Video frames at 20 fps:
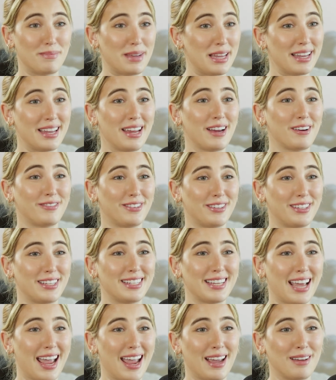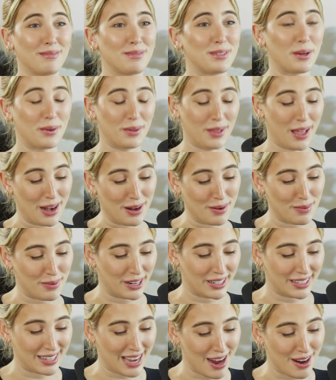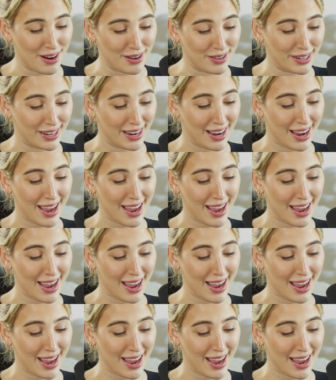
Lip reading: being here for the day. I'm so glad it worked out.